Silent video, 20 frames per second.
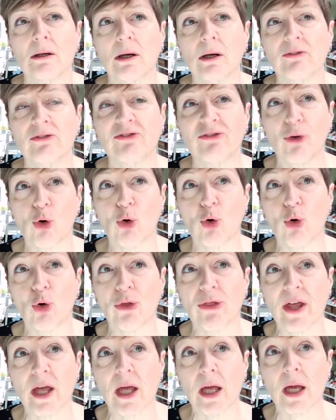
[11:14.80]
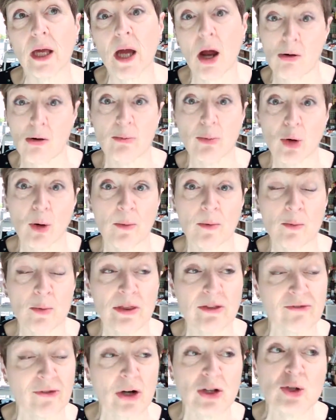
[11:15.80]
for the current problem with
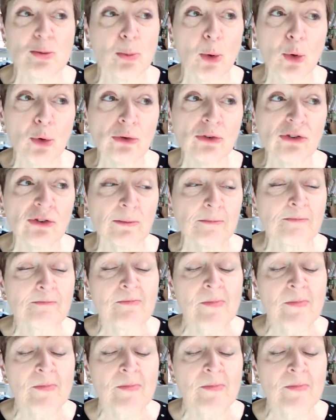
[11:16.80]
the French ports.